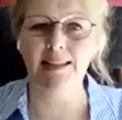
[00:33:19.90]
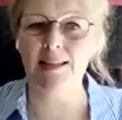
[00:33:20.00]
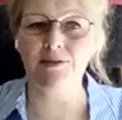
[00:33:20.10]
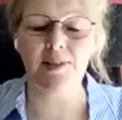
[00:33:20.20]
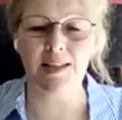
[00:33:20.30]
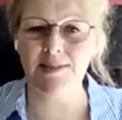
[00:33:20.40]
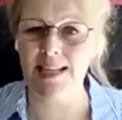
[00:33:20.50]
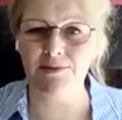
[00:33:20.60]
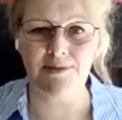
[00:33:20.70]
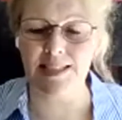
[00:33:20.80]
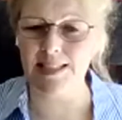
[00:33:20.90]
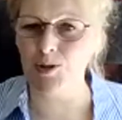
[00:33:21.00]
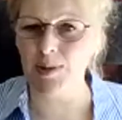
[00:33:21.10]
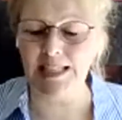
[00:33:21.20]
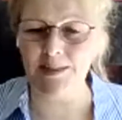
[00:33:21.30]
That 5, 10, 15,
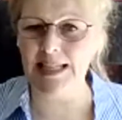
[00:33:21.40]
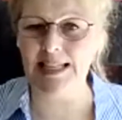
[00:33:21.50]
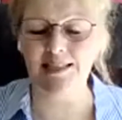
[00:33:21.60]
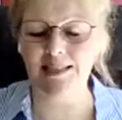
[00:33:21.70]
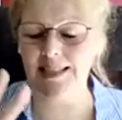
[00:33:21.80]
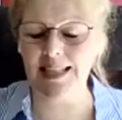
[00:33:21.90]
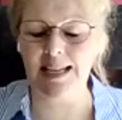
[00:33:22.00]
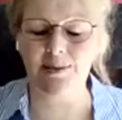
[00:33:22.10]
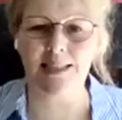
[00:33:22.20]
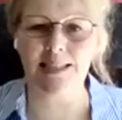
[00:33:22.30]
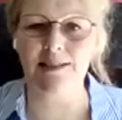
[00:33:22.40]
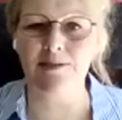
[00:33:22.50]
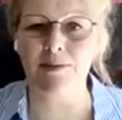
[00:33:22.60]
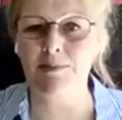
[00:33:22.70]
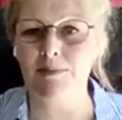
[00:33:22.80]
20 minutes, 6 hours
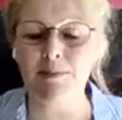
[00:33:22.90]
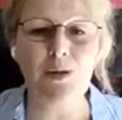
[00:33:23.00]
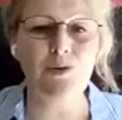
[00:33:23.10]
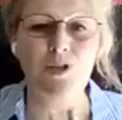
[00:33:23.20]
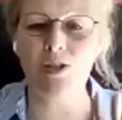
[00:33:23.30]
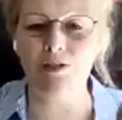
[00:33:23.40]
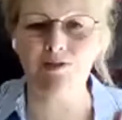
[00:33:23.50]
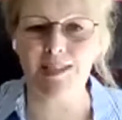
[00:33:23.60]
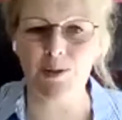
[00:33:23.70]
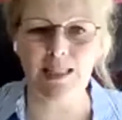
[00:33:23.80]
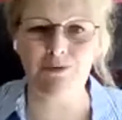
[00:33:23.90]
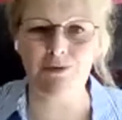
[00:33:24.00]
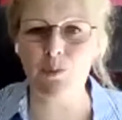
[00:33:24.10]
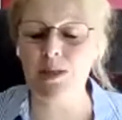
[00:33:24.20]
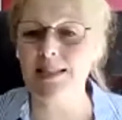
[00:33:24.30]
of mooching off into a
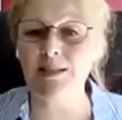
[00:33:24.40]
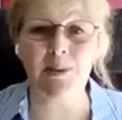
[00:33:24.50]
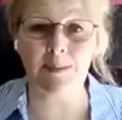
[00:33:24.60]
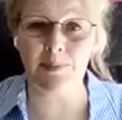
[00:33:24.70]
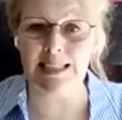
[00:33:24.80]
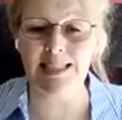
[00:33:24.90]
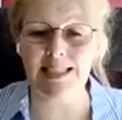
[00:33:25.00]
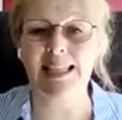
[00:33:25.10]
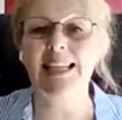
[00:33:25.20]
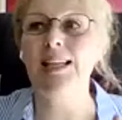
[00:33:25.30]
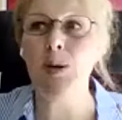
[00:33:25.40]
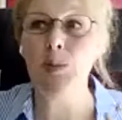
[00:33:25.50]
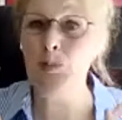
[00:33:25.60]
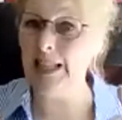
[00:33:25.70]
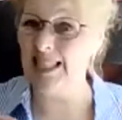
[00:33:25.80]
different world is fabulous,
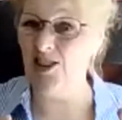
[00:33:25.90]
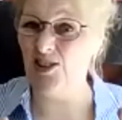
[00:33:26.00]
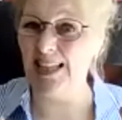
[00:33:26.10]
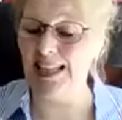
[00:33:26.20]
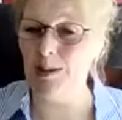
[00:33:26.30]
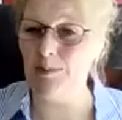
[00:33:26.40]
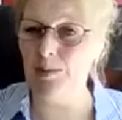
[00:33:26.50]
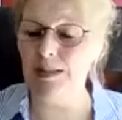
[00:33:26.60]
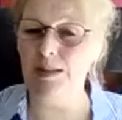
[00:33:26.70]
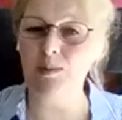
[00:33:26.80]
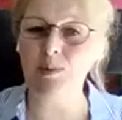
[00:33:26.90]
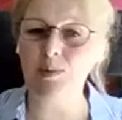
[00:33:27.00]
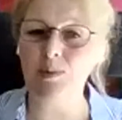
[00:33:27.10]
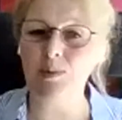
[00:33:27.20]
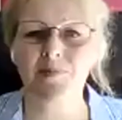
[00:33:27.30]
but it's not going to help you with your
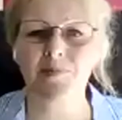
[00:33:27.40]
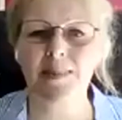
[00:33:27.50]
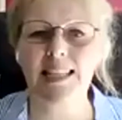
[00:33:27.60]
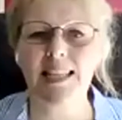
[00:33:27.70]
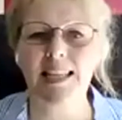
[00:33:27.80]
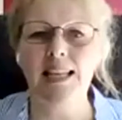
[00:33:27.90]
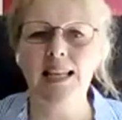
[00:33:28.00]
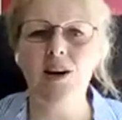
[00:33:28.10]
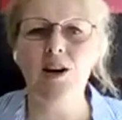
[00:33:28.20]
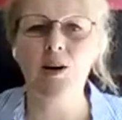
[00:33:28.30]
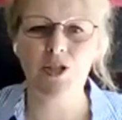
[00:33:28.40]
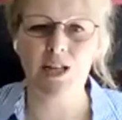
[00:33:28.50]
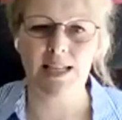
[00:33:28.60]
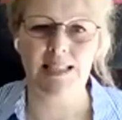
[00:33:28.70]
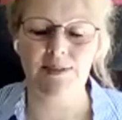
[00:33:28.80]
work.
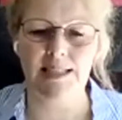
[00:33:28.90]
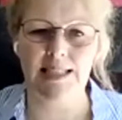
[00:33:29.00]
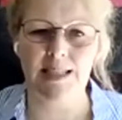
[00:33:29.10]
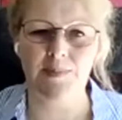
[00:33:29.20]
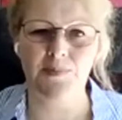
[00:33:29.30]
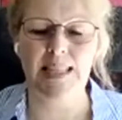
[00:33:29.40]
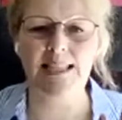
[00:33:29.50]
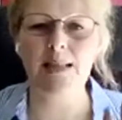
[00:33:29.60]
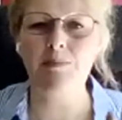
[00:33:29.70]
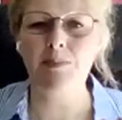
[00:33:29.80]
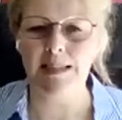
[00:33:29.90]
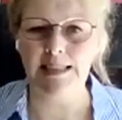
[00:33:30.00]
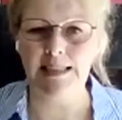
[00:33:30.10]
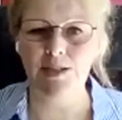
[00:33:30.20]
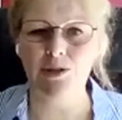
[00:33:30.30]
Objectivity, is it
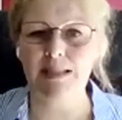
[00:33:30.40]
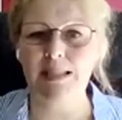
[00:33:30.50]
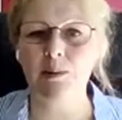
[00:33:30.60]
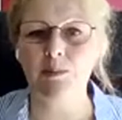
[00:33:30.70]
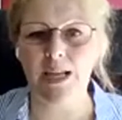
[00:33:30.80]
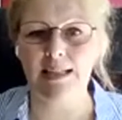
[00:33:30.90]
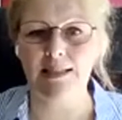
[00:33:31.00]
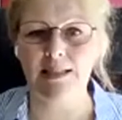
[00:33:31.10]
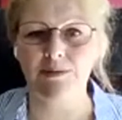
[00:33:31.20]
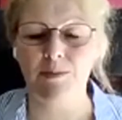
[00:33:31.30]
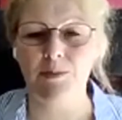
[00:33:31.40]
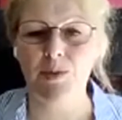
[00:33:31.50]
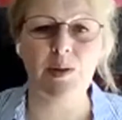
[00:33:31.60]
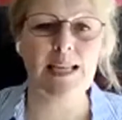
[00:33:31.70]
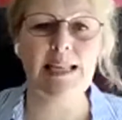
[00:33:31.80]
biased or is it objective?
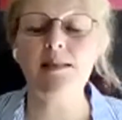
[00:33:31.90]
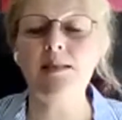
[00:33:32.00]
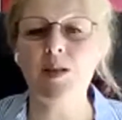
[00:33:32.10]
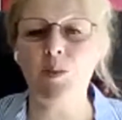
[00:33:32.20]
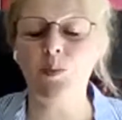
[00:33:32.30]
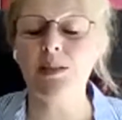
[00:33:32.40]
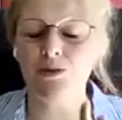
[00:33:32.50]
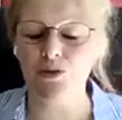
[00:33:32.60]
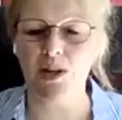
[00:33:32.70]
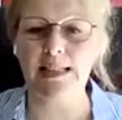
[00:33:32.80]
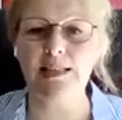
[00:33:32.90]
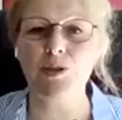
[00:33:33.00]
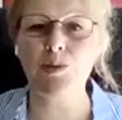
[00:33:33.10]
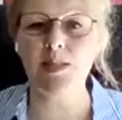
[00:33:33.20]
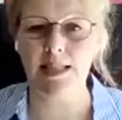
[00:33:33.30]
So is someone trying
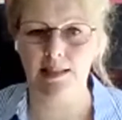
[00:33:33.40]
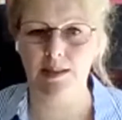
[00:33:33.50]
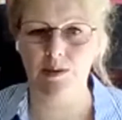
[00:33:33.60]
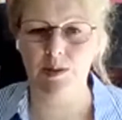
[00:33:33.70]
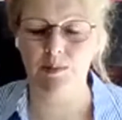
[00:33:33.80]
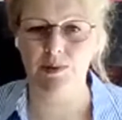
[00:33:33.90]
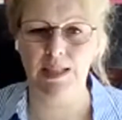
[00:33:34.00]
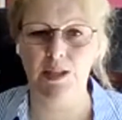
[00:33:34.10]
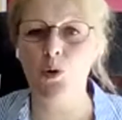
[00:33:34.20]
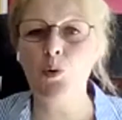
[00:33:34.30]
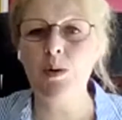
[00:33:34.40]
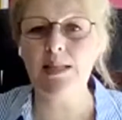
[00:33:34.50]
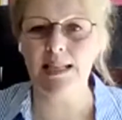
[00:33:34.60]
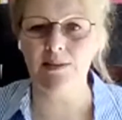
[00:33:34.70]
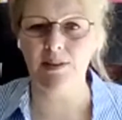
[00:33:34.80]
to sell you something? Always
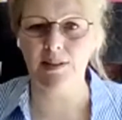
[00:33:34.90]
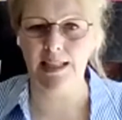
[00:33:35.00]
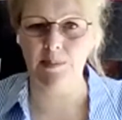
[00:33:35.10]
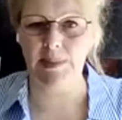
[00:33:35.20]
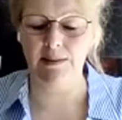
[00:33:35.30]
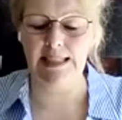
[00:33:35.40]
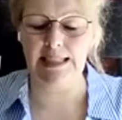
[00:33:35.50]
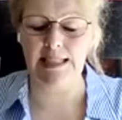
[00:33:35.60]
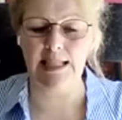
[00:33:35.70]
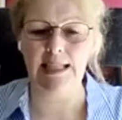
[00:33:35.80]
have a think about that.